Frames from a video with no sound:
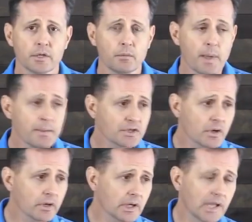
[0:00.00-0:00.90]
Maybe
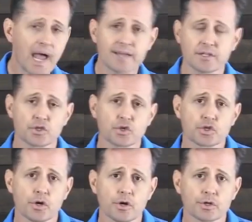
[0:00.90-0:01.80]
start a class at your
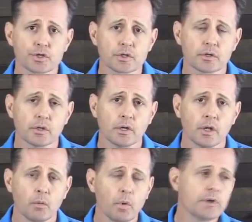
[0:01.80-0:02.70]
church.
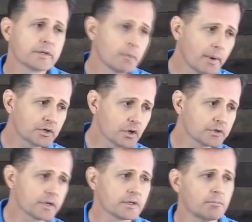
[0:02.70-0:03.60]
Well, you say, well, my
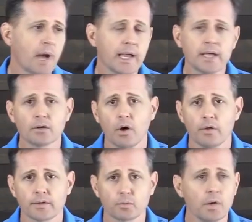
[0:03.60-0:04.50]
church doesn't buy into
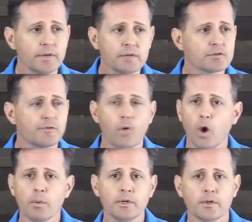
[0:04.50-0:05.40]
all this. Well, then
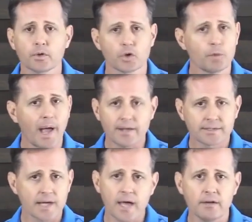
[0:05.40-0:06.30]
form another group
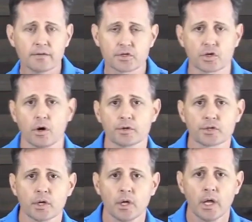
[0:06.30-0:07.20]
outside of the
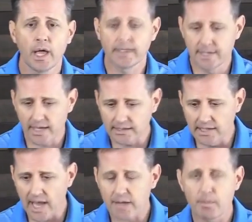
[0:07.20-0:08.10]
church and get
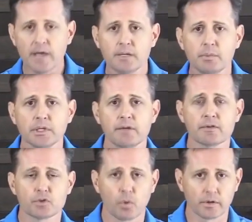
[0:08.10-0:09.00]
like-minded
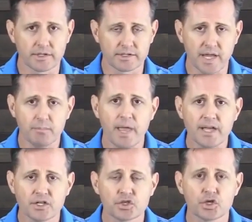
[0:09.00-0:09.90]
believers who are on the same
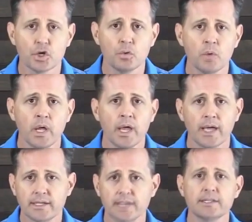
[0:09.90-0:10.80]
page as you
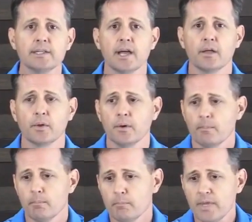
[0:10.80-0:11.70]
and get together
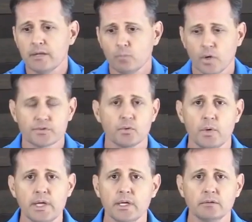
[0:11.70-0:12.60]
and meet once a
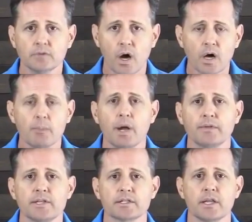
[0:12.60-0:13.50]
week and talk
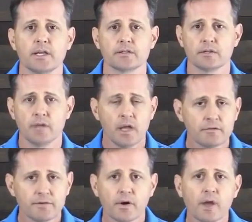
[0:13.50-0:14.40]
about these things and
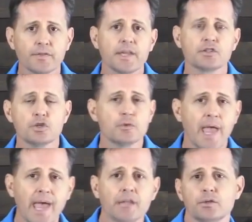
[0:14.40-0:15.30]
figure out things you
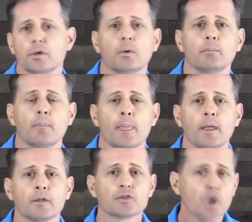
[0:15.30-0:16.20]
can do.
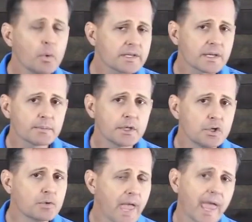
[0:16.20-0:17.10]
There's always something
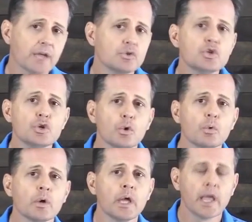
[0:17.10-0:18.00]
you can
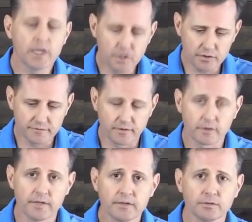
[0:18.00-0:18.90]
do in your
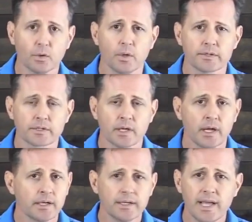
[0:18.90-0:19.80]
sphere of influence.
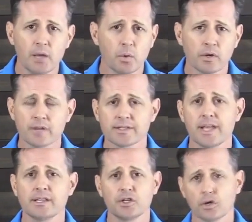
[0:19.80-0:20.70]
And again, we're not
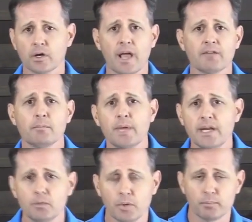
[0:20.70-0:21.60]
saying that you're going to have a
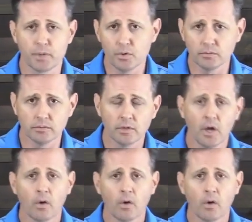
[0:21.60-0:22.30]
meeting with Putin